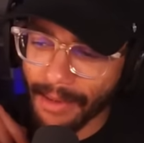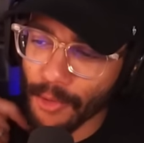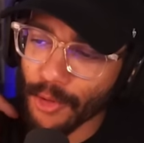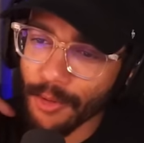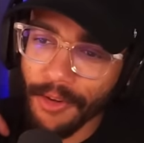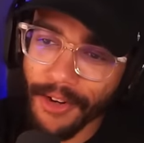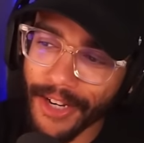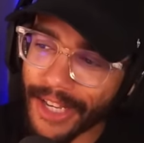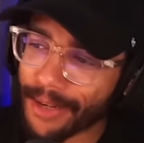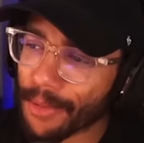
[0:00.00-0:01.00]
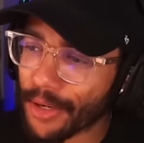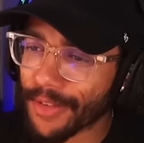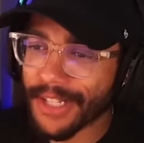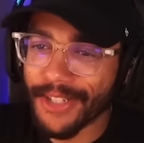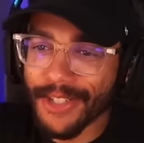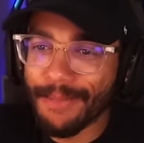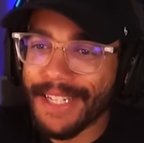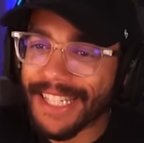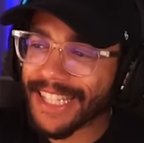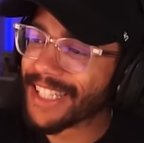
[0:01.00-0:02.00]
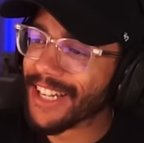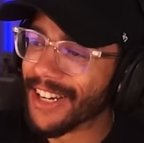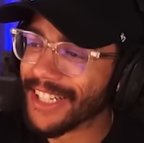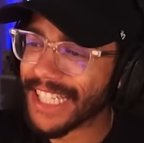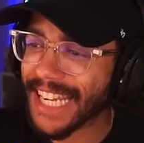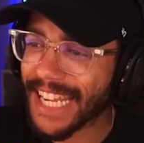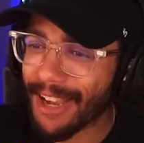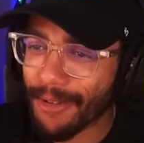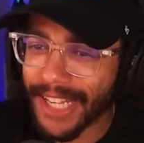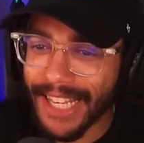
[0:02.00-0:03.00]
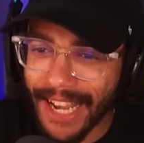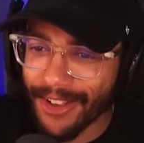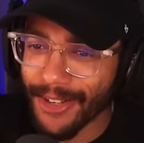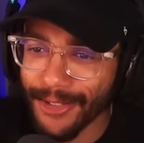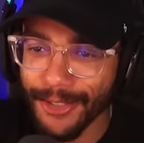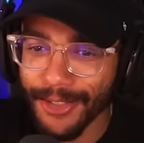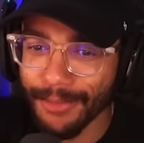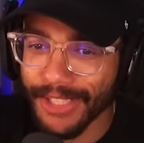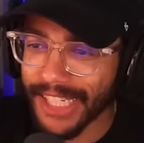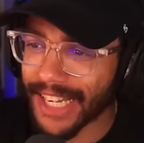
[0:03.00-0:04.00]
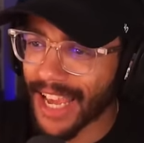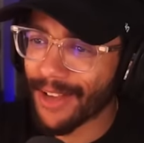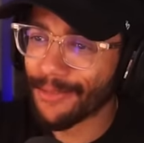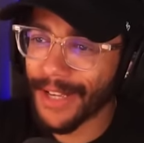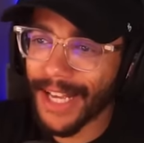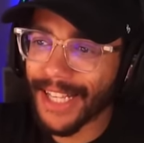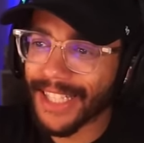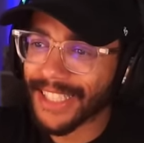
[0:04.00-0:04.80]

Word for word: who knew we were gonna get a motivational speech at the start? Shit, I want to get out and go do some shit now. Fuck.